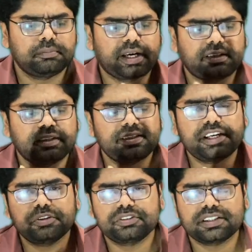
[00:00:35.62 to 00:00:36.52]

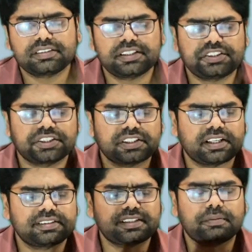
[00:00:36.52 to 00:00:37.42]
bacteria uses
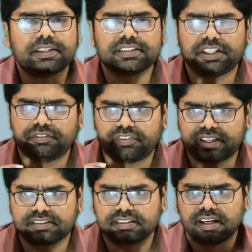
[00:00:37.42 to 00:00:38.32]
restriction enzyme as a
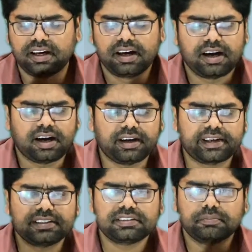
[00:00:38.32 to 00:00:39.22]
defense
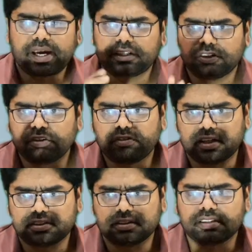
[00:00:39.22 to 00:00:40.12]
against
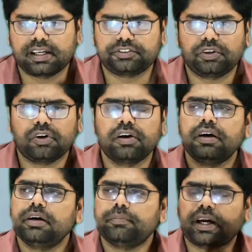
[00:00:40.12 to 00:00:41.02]
bacteriophages. As you know,
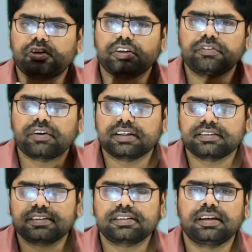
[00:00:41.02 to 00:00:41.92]

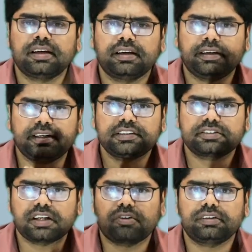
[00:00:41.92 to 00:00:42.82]
bacteriophages
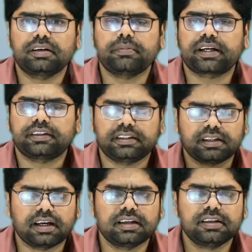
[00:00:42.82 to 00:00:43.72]
eats down the
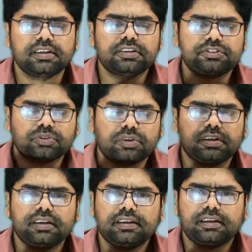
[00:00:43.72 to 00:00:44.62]
bacteria.
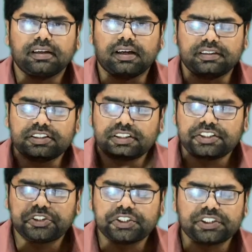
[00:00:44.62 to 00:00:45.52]
So this
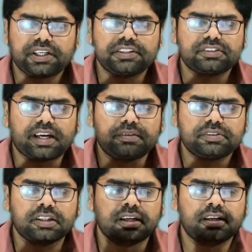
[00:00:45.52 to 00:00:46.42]
restriction
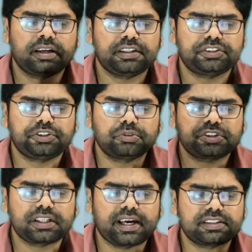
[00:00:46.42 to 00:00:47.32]
enzymes is
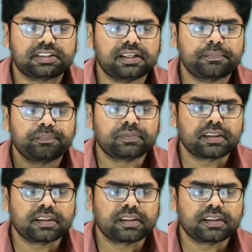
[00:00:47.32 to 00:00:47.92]
used as a